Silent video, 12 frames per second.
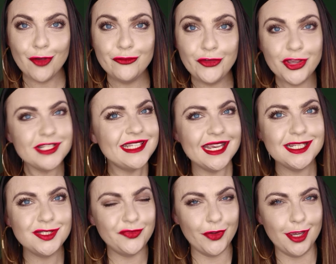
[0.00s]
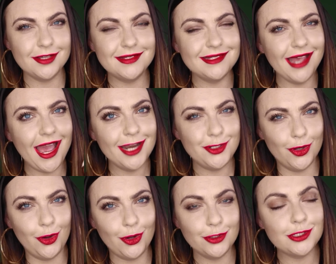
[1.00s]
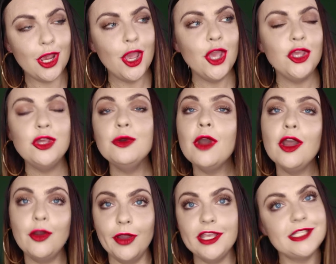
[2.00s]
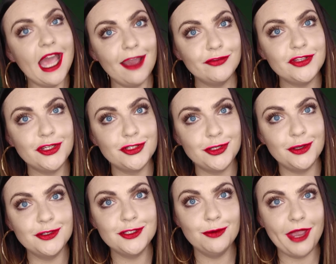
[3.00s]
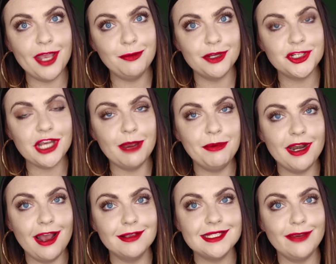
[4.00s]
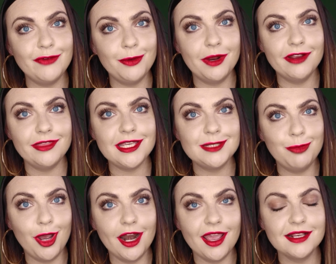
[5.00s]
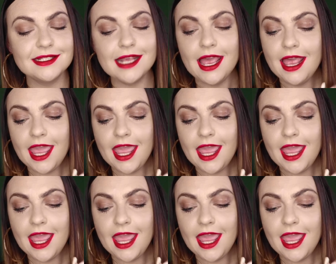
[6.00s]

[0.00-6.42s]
first things first, side note. You are going to have to excuse the way in which I pronounce every one of these products.